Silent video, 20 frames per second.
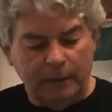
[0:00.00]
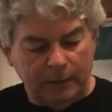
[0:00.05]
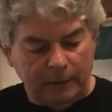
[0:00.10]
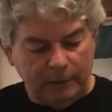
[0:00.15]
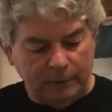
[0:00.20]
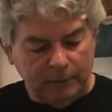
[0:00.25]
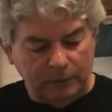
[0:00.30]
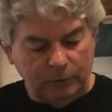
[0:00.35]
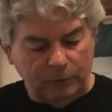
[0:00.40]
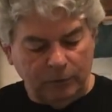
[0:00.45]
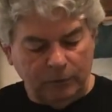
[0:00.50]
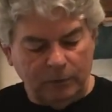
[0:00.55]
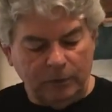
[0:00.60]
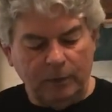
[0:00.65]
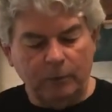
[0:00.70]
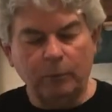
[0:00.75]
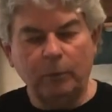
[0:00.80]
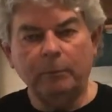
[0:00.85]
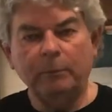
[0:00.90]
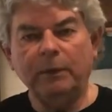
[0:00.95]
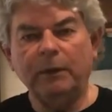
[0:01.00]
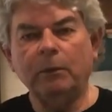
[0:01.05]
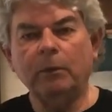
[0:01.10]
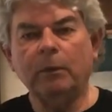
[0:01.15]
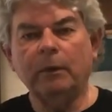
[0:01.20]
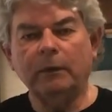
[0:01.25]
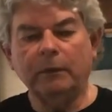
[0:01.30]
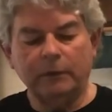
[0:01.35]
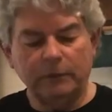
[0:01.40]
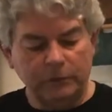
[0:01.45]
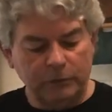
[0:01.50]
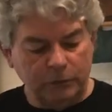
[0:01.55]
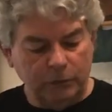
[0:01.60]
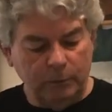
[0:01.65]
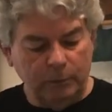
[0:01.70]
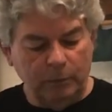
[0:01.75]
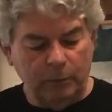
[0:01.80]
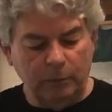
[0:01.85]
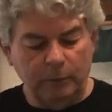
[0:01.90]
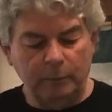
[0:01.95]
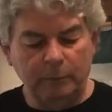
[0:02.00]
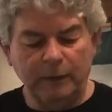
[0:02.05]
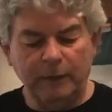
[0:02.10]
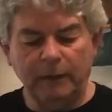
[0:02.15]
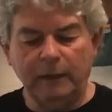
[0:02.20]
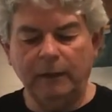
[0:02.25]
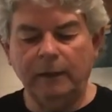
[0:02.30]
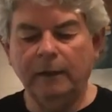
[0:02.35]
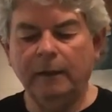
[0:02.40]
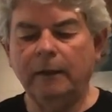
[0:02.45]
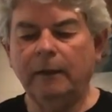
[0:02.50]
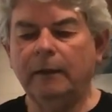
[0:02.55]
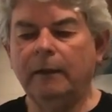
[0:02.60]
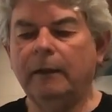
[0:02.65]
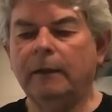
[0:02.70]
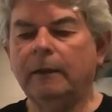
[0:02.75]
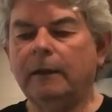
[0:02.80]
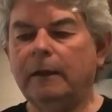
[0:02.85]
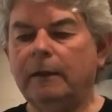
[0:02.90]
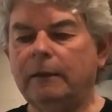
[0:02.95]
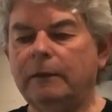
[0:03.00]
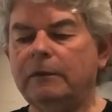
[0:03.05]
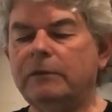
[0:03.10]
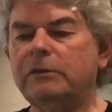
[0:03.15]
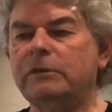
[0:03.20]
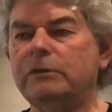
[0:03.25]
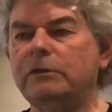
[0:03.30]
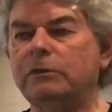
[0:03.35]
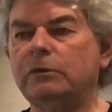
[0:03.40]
and then your thumb would be where the supa would be. Okay, this is